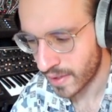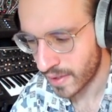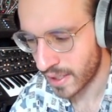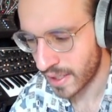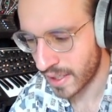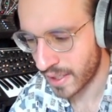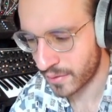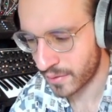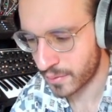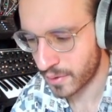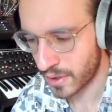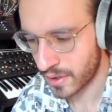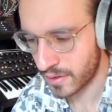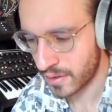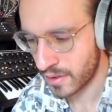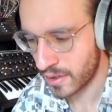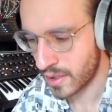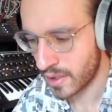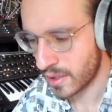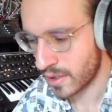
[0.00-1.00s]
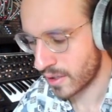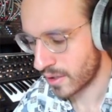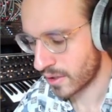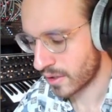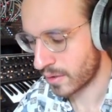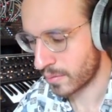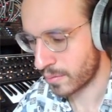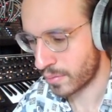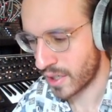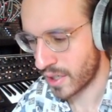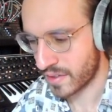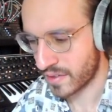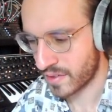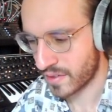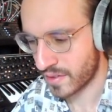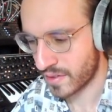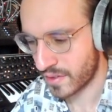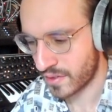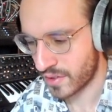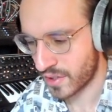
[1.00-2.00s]
And one
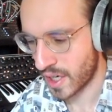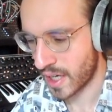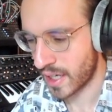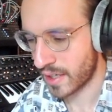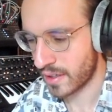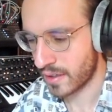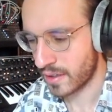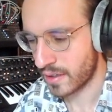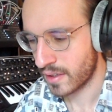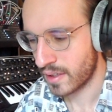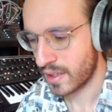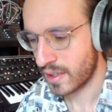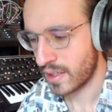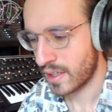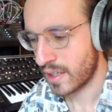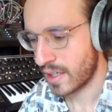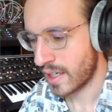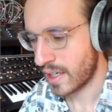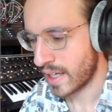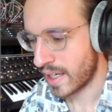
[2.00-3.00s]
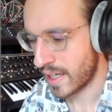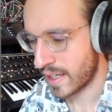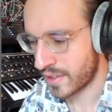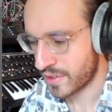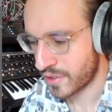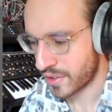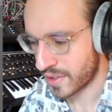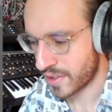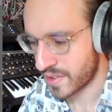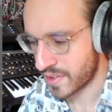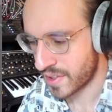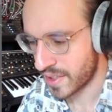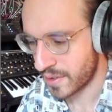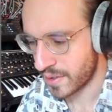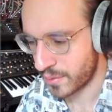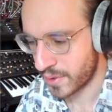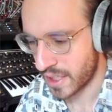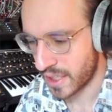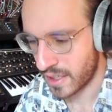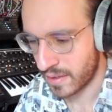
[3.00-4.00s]
compressed chain. And you can see
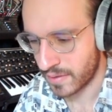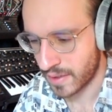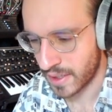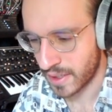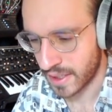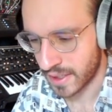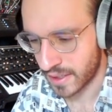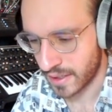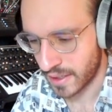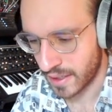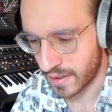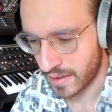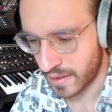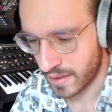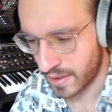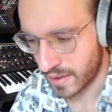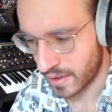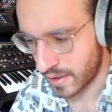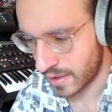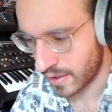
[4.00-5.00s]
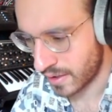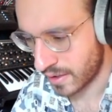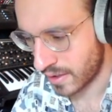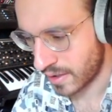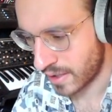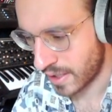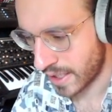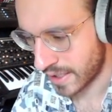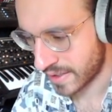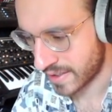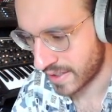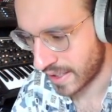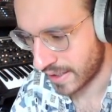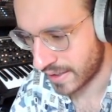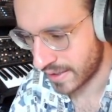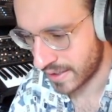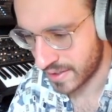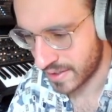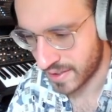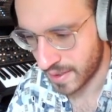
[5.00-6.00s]
we have like exactly
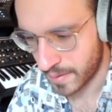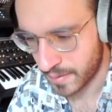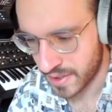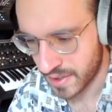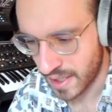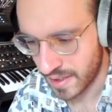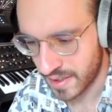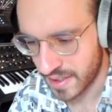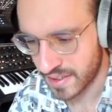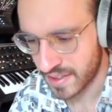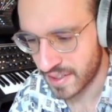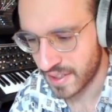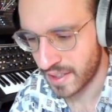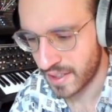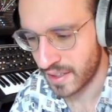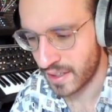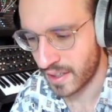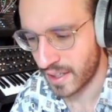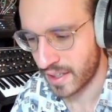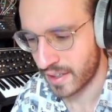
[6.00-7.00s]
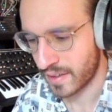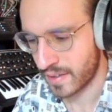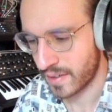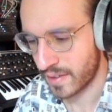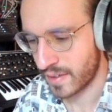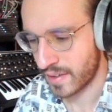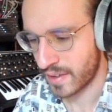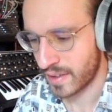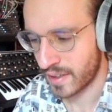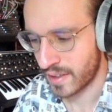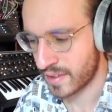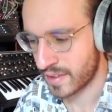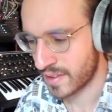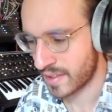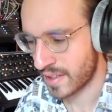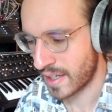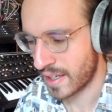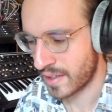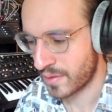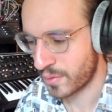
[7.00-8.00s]
the same settings here.
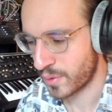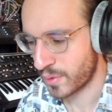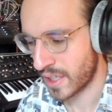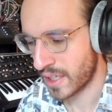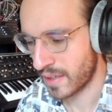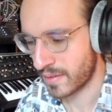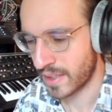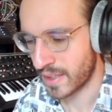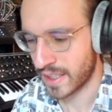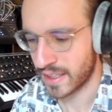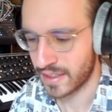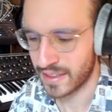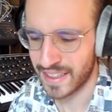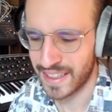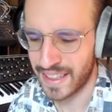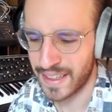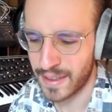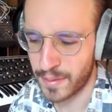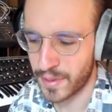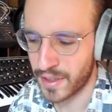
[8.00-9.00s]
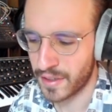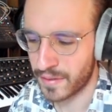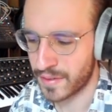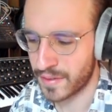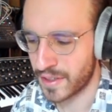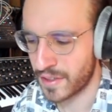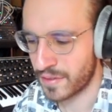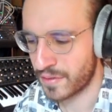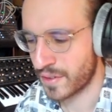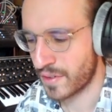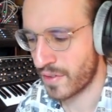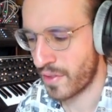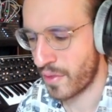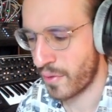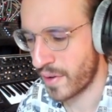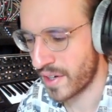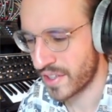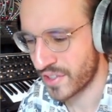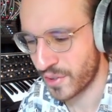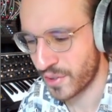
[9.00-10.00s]
Instead, we have like a little bit of a different
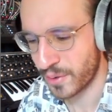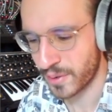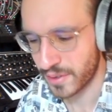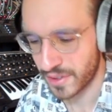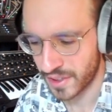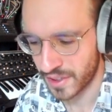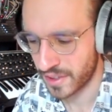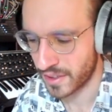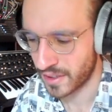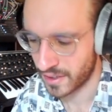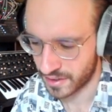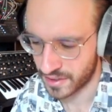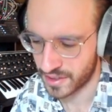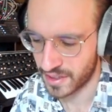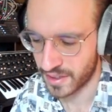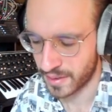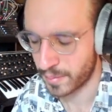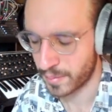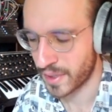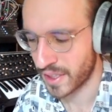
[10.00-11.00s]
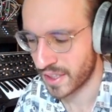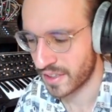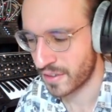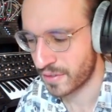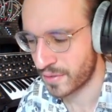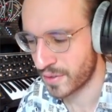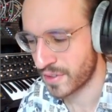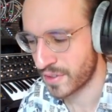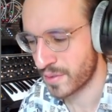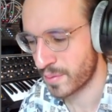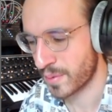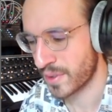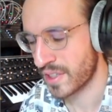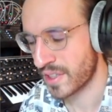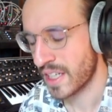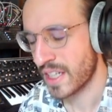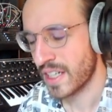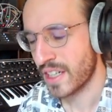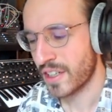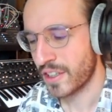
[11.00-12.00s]
threshold here, actually a big difference, but
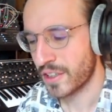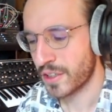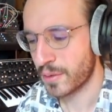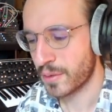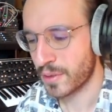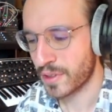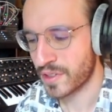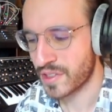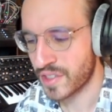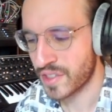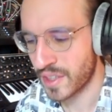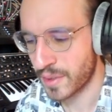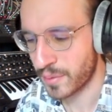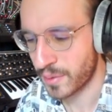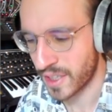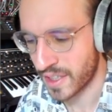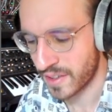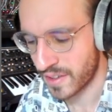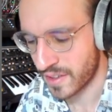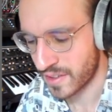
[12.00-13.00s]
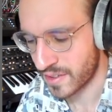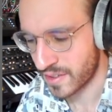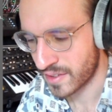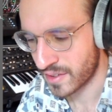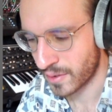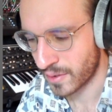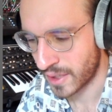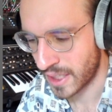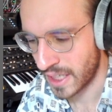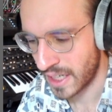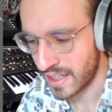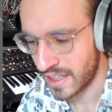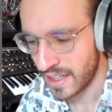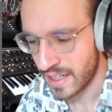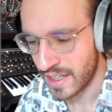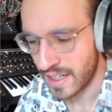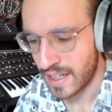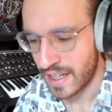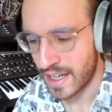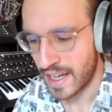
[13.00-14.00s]
you will see why this is okay.
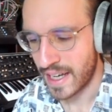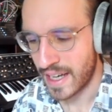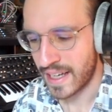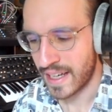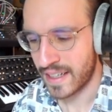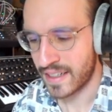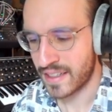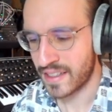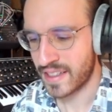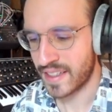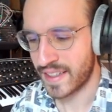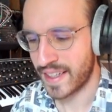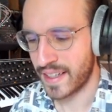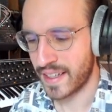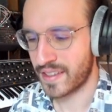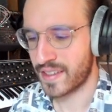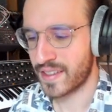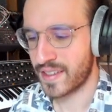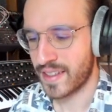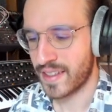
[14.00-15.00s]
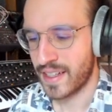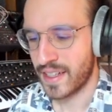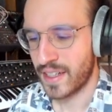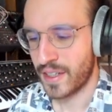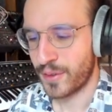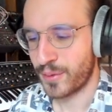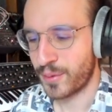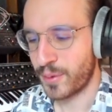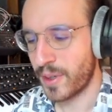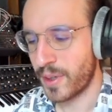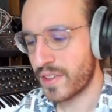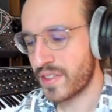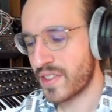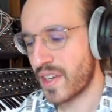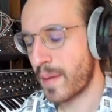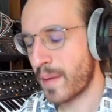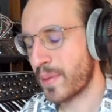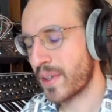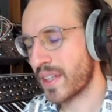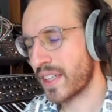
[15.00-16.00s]
And yes, what's
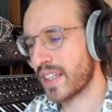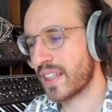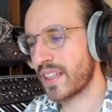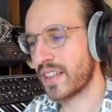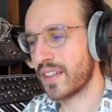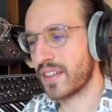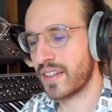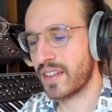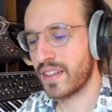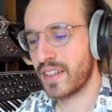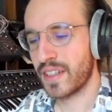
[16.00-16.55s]
happening here?